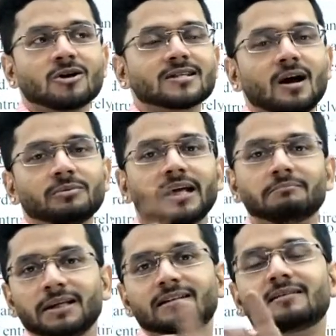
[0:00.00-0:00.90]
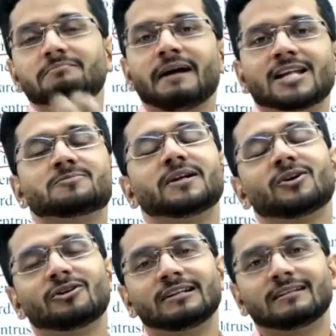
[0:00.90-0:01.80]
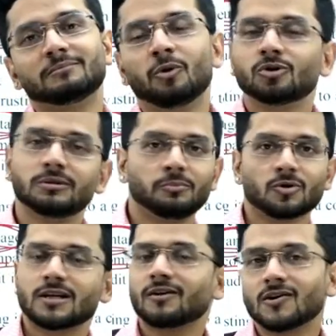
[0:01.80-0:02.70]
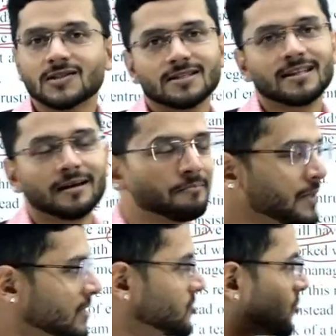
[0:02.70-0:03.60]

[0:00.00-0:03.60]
cost accounting being the management auditor. Both pros and cons is there.